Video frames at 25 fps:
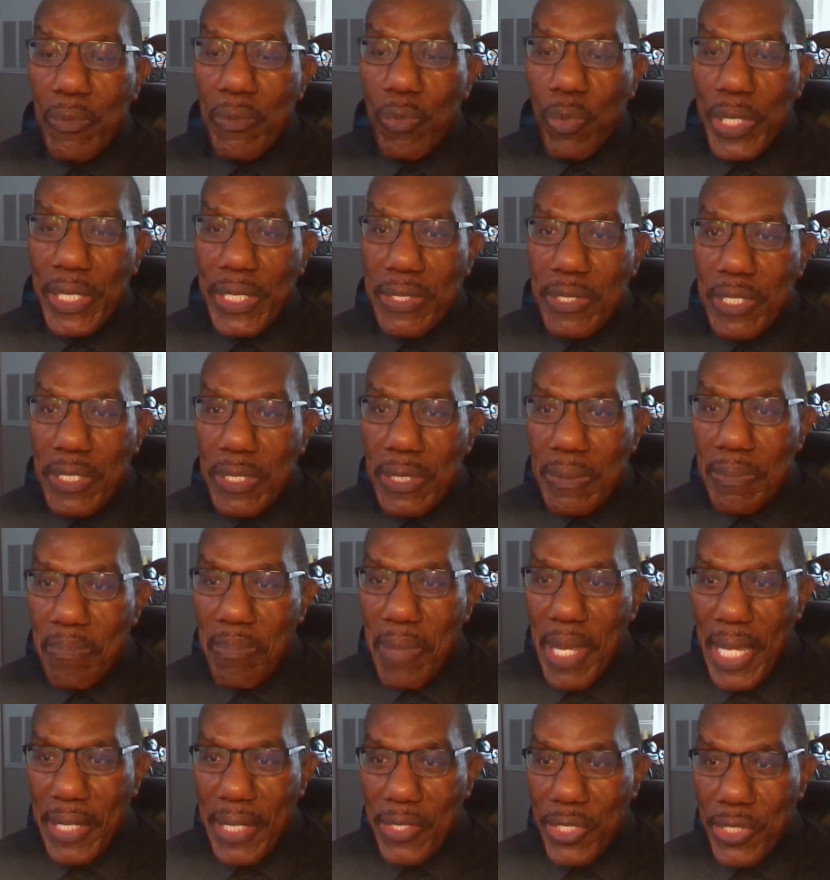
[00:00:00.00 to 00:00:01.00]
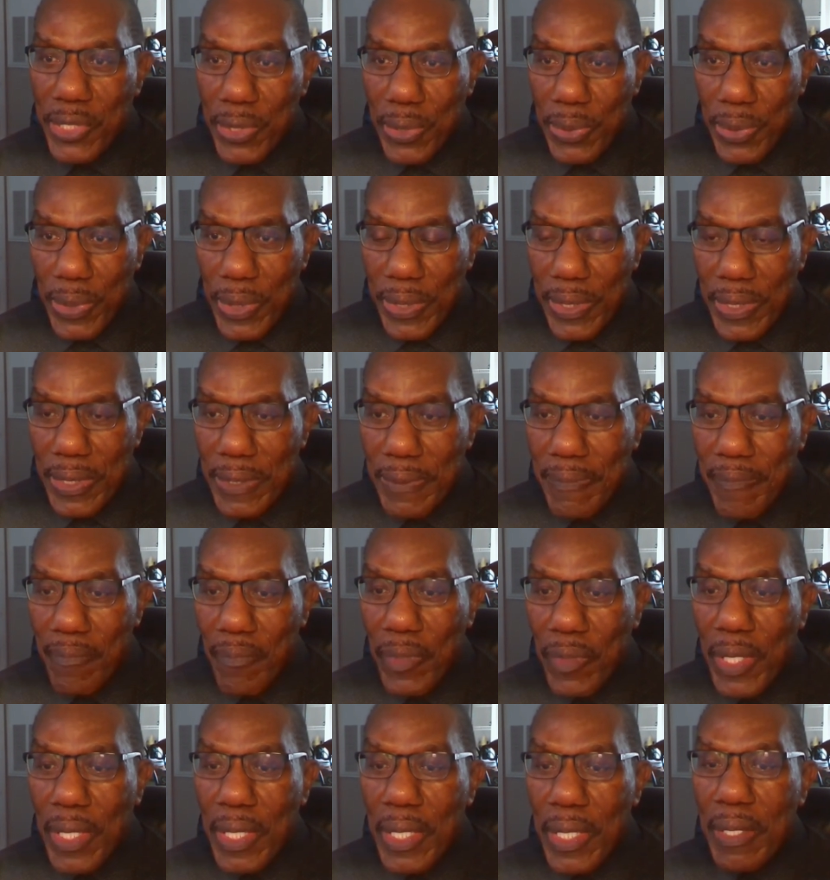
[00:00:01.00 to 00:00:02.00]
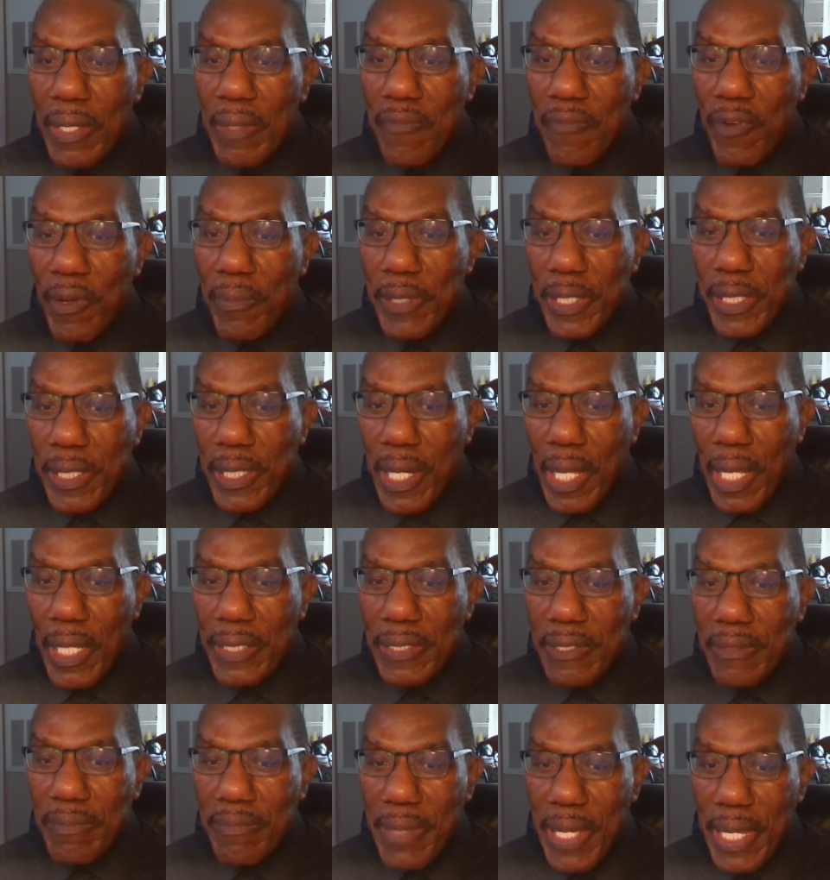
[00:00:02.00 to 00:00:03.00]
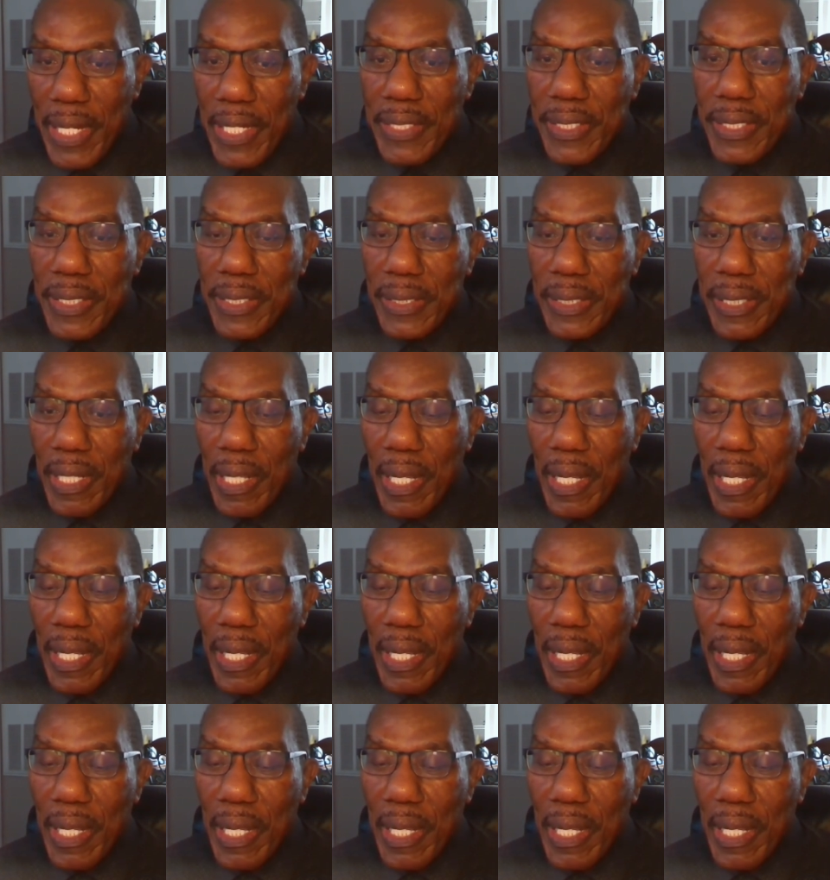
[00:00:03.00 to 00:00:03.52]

with med students from the College of Medicine,